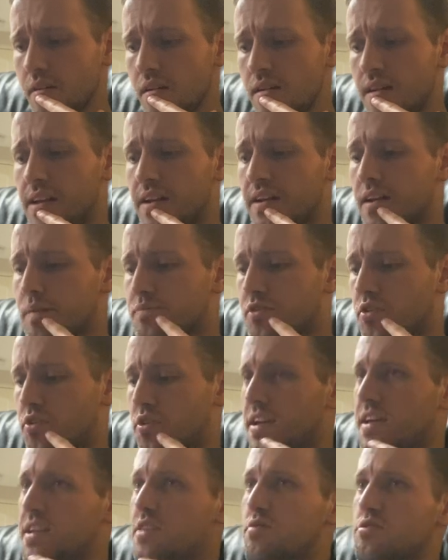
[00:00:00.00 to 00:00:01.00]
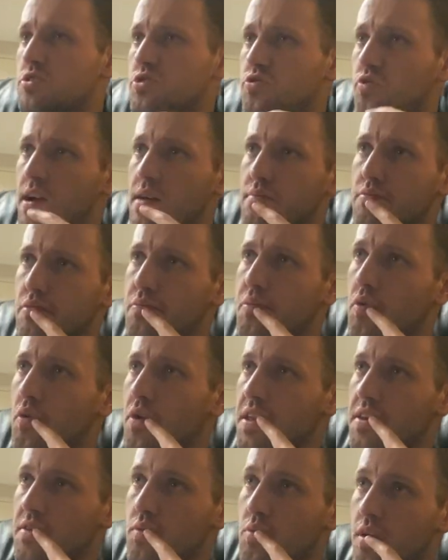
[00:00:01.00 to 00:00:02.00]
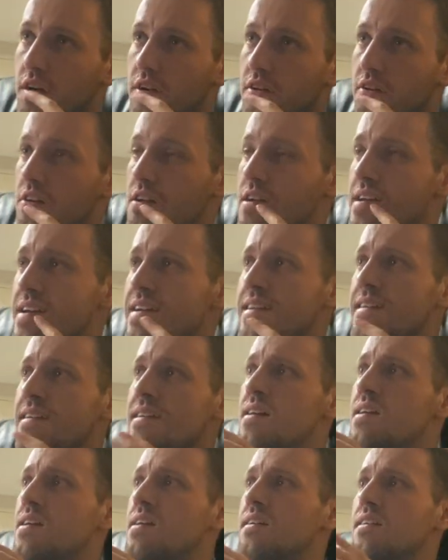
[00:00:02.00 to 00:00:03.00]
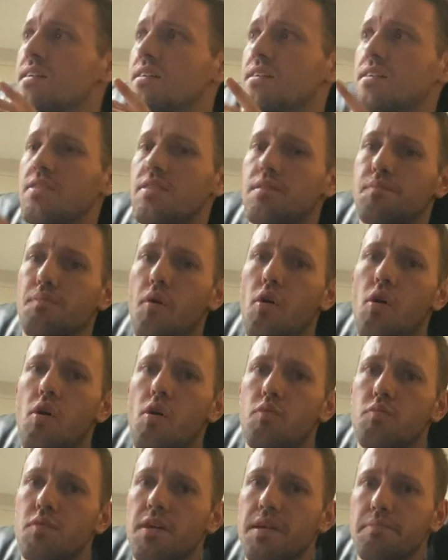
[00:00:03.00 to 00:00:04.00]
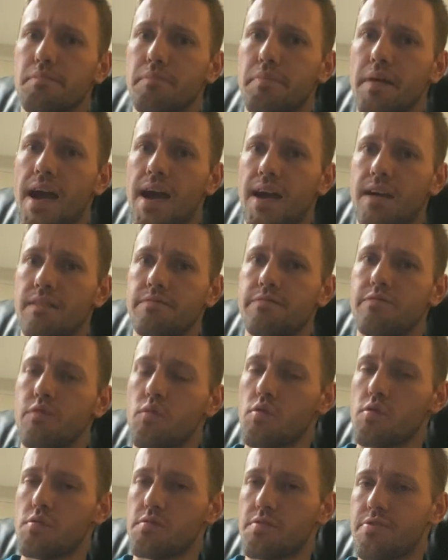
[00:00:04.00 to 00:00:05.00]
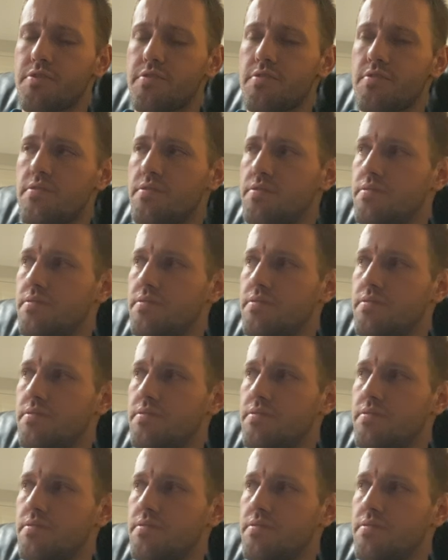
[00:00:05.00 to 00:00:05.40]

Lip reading: Ended up turning into a scramble point where the ball went back and forth,